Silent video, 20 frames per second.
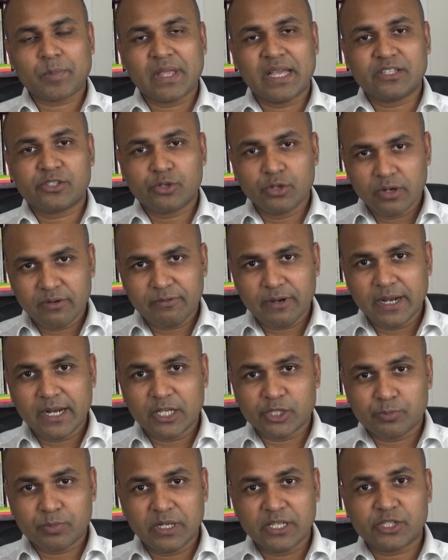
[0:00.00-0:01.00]
student
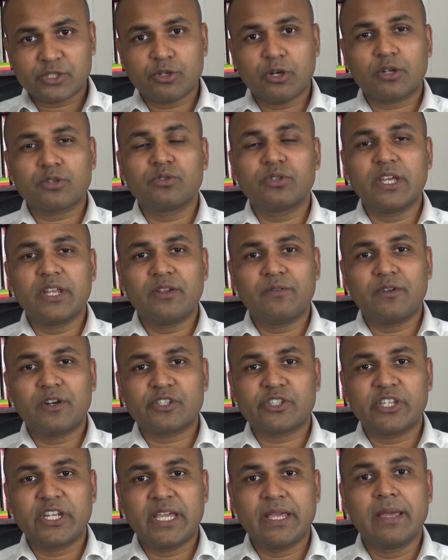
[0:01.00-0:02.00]
finance, please talk to the
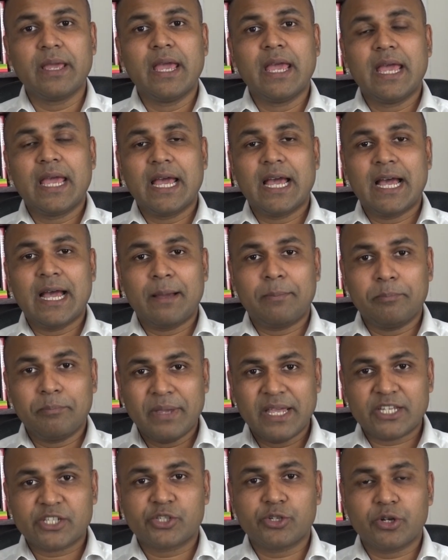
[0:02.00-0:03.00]
university,
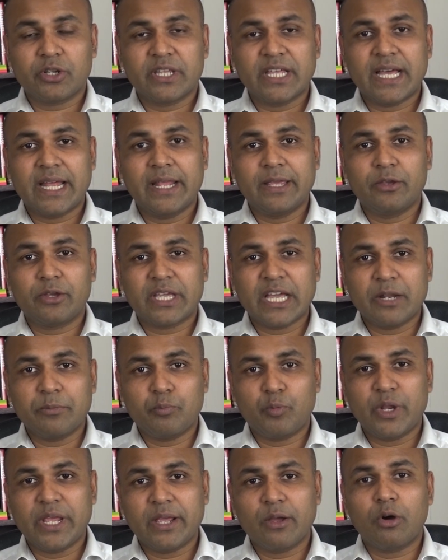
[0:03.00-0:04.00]
make sure that you
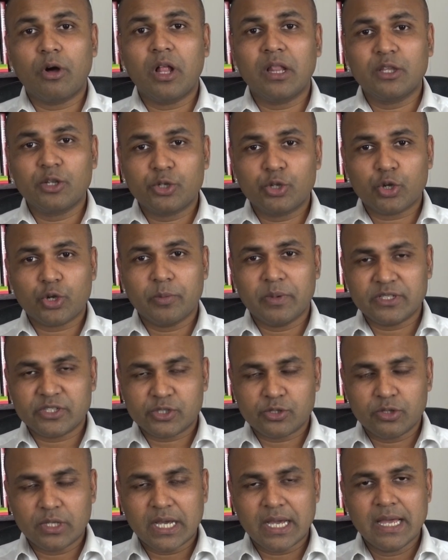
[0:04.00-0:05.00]
can bring all the
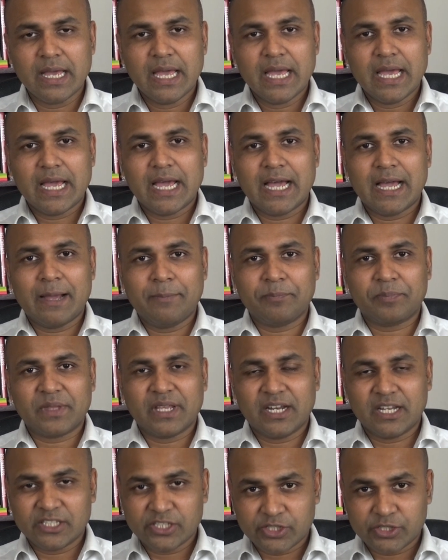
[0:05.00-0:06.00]
documents to the
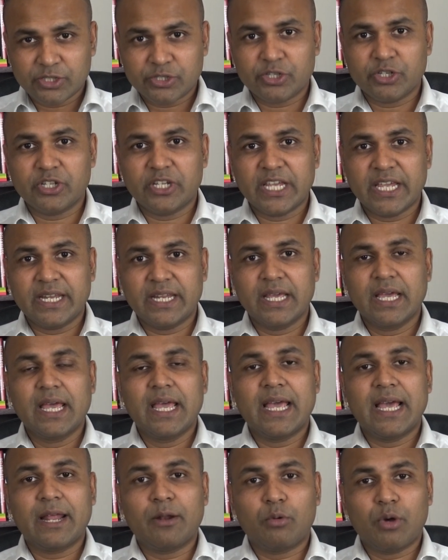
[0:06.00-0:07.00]
registration date.
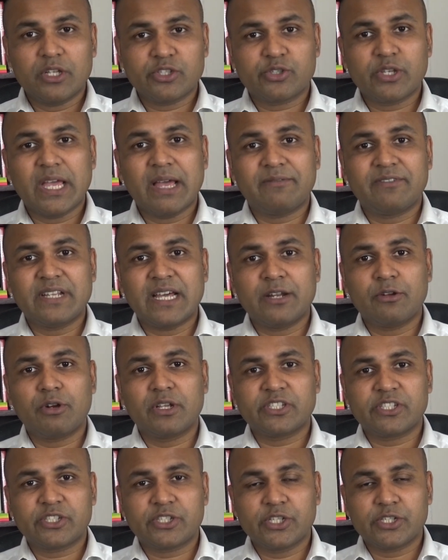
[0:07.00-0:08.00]
And once you have done your
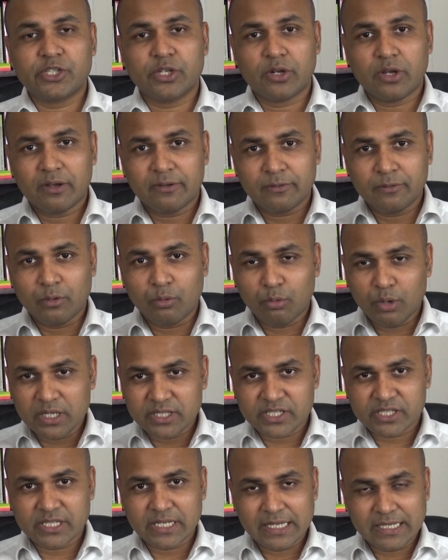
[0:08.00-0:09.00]
registration, or
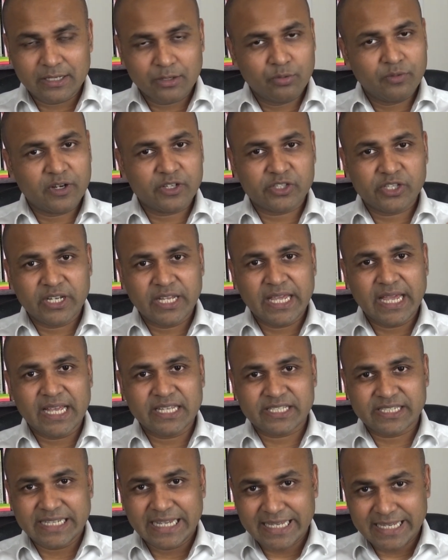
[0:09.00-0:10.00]
once university
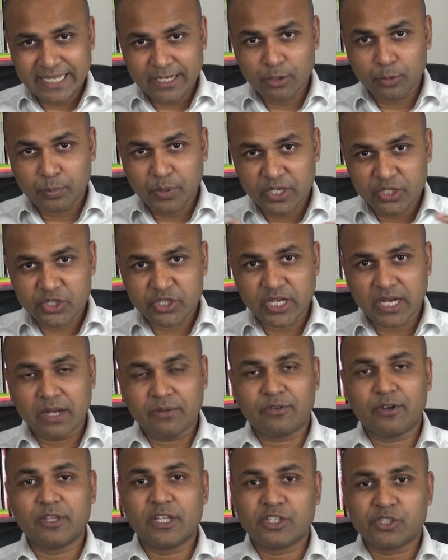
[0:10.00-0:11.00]
has taken your
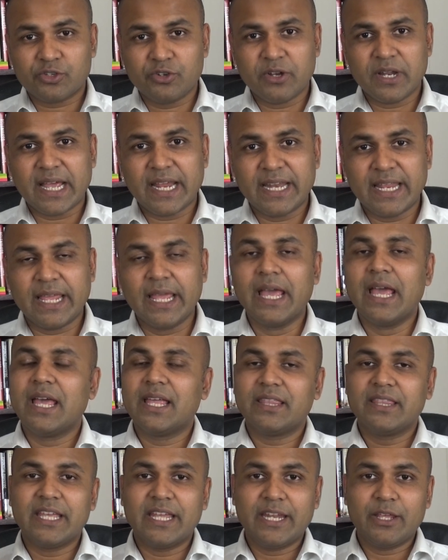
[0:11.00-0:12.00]
picture for the student ID,
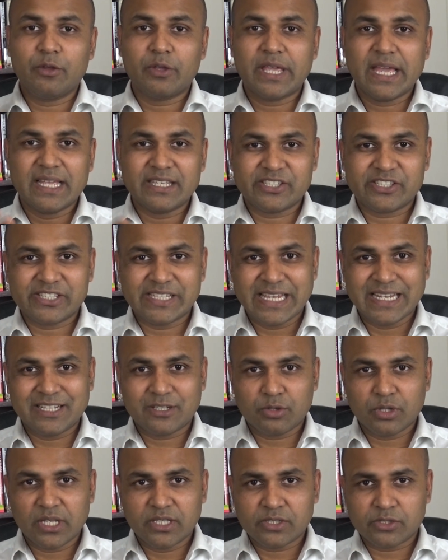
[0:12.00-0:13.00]
then you can
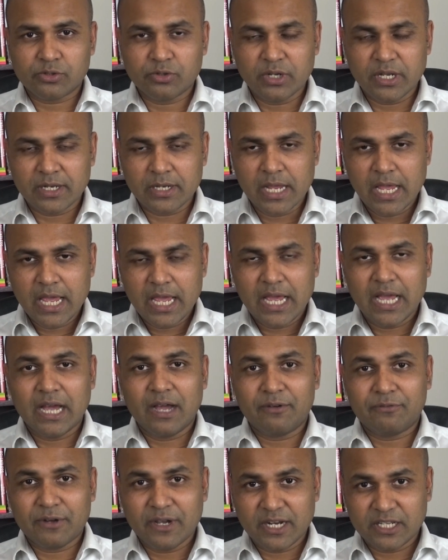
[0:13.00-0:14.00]
send to the student
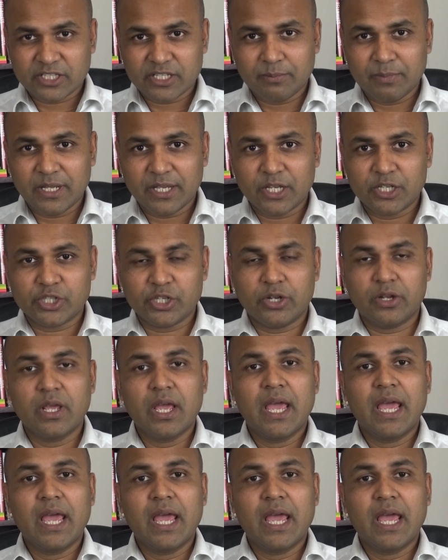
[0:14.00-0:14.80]
finance application.